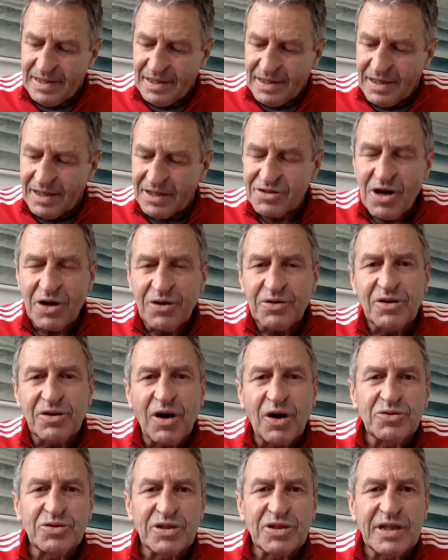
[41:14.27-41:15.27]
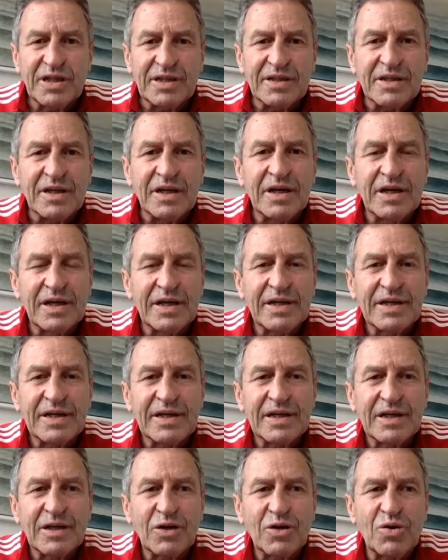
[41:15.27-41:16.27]
his own coaching
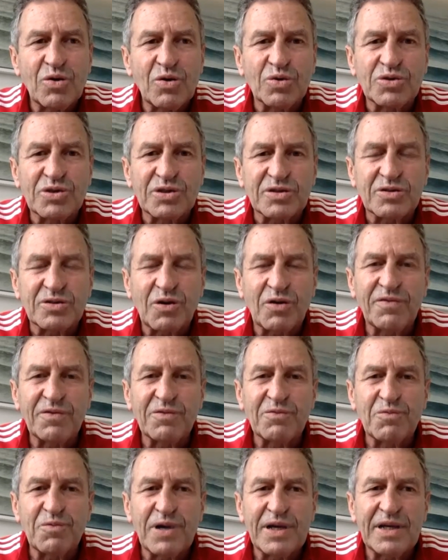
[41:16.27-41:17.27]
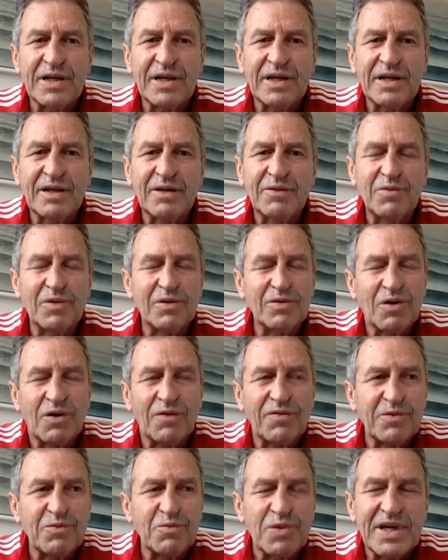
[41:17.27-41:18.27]
courses, often
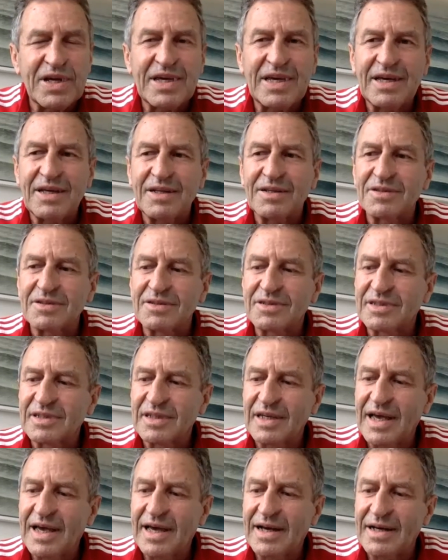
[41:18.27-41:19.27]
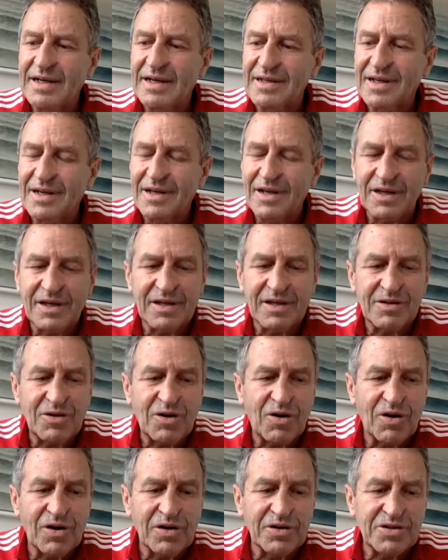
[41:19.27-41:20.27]
weekends out at Lincoln
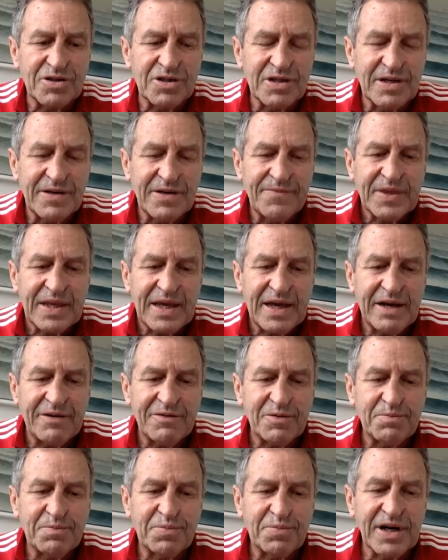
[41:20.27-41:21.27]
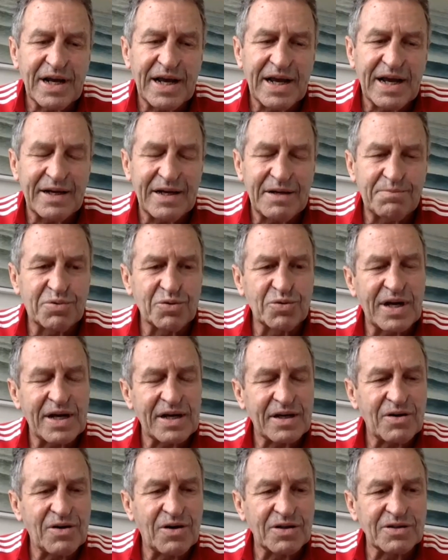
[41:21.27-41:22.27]
College, and he brought
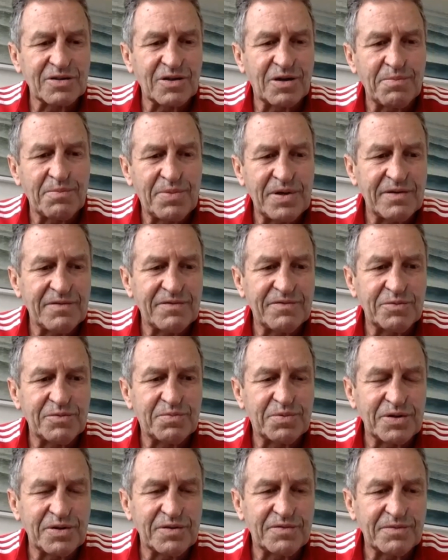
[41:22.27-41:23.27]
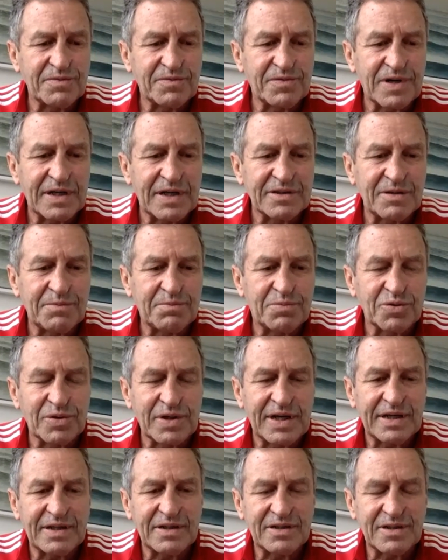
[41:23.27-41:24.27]
out guys like Pierre Villepreux from France. He brought
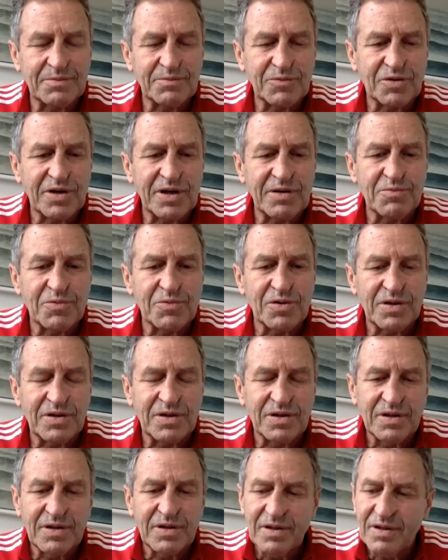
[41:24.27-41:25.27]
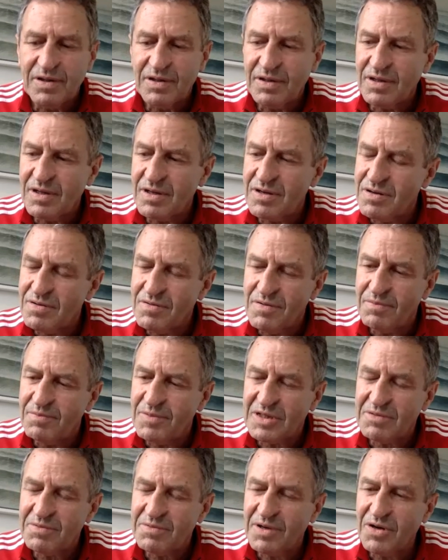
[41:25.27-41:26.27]
out Jim Greenwood, and it
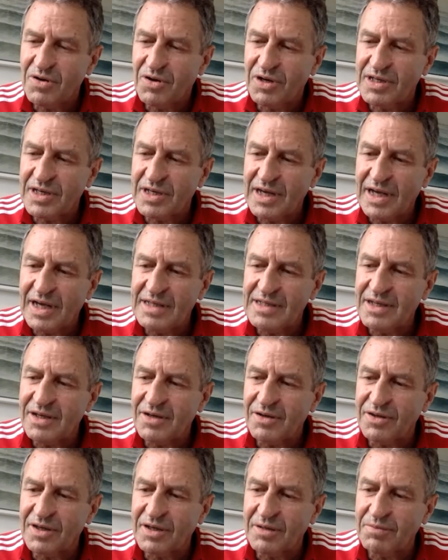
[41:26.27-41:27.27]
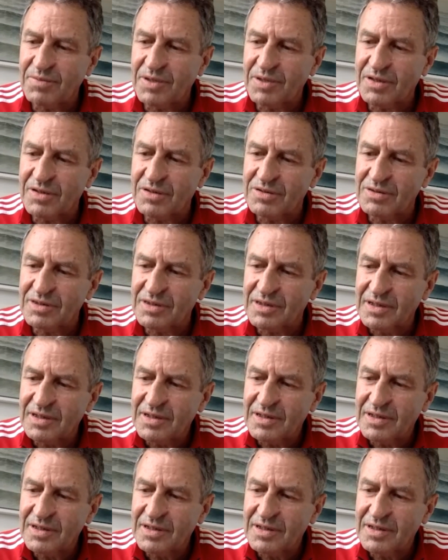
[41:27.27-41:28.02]
must have been 1980, I think, because